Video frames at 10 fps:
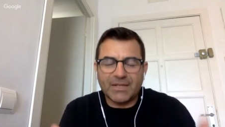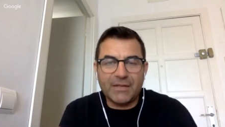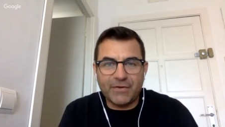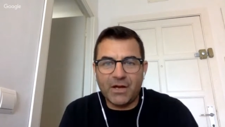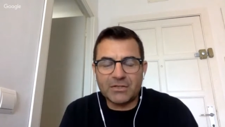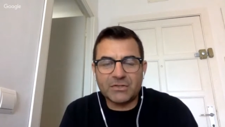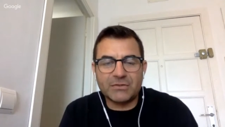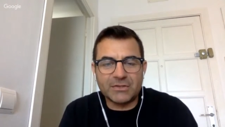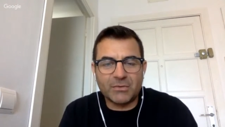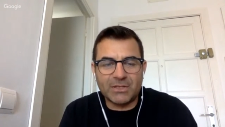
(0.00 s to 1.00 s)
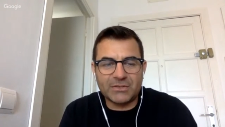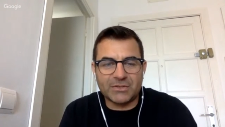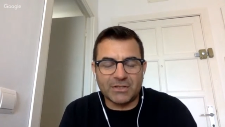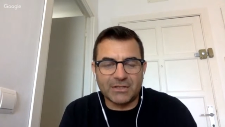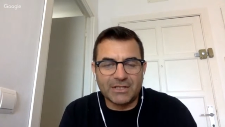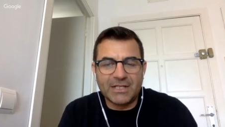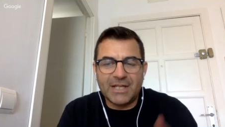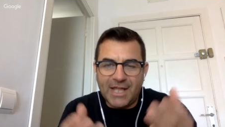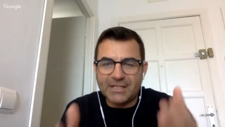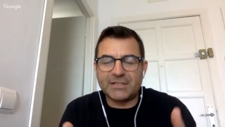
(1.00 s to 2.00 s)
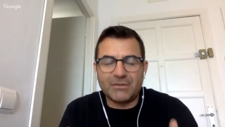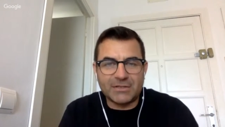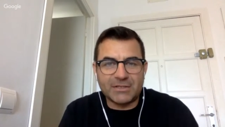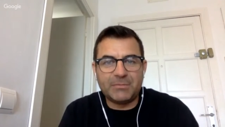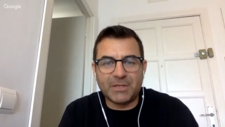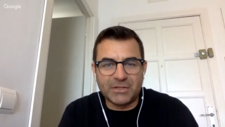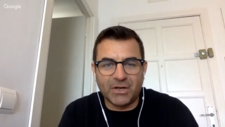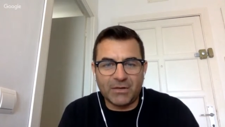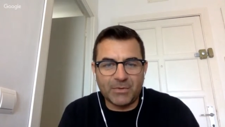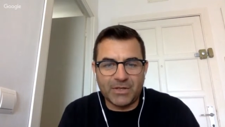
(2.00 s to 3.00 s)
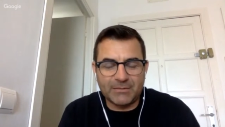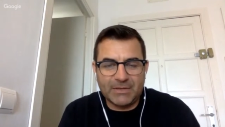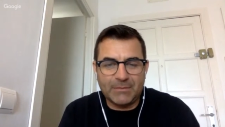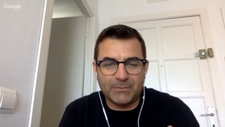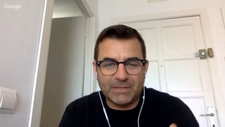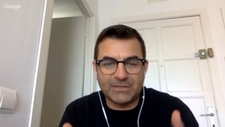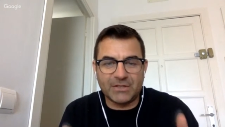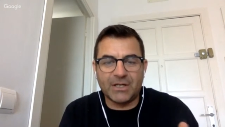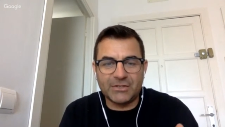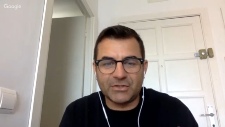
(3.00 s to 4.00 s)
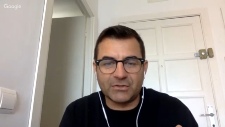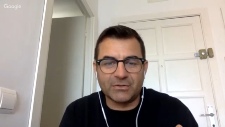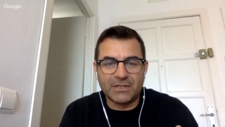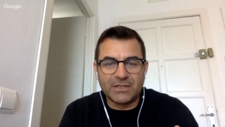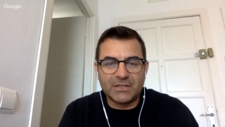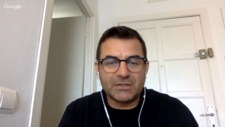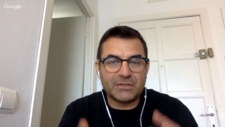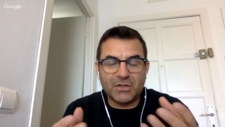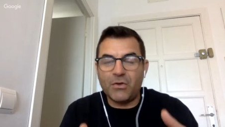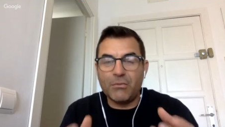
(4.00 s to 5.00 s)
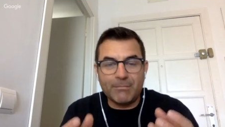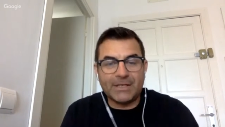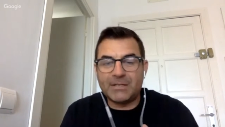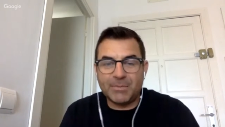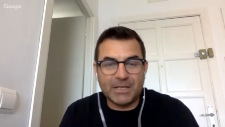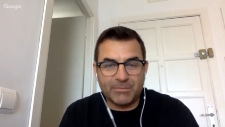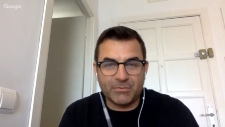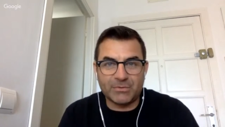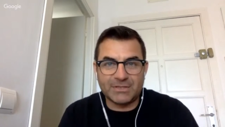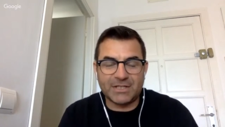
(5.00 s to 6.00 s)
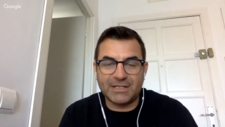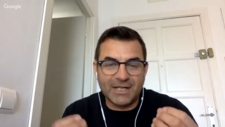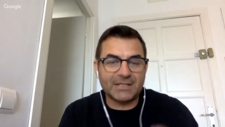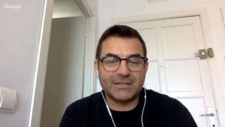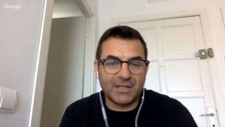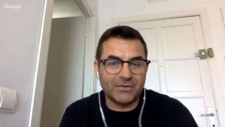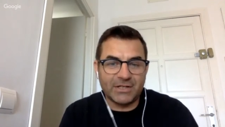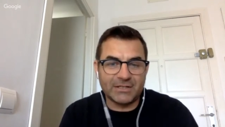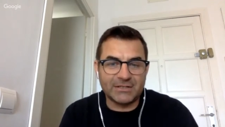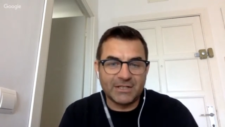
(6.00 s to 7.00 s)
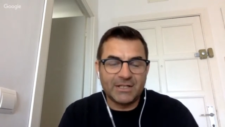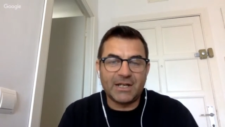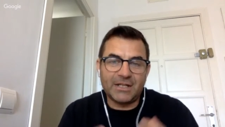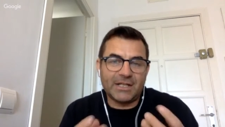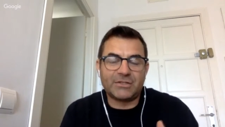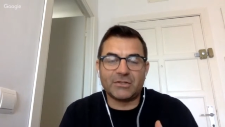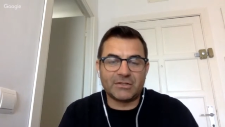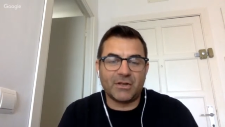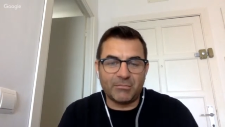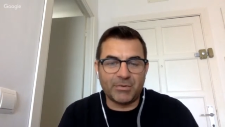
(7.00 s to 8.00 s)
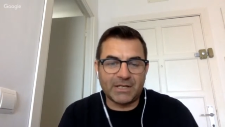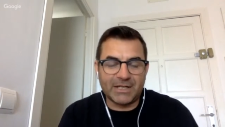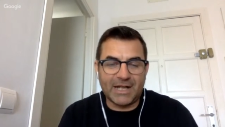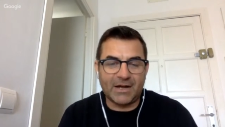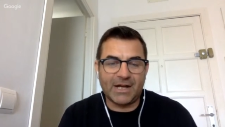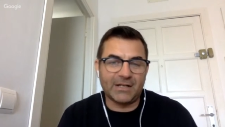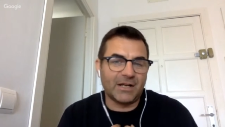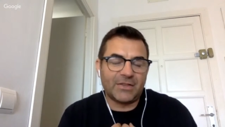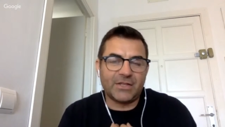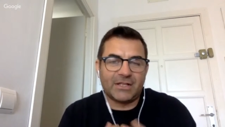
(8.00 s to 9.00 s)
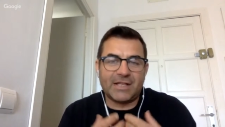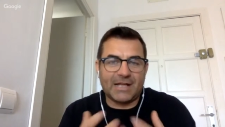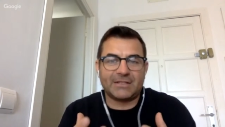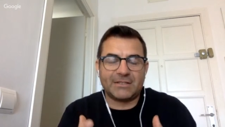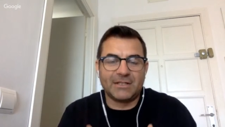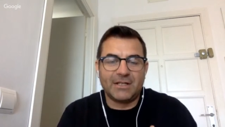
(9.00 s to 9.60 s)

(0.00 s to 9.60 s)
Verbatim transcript: if I ask you this question, is there a sleeping giant with, inside you? So many people would say, yes, there is, and they just don't bring it out. And I think that's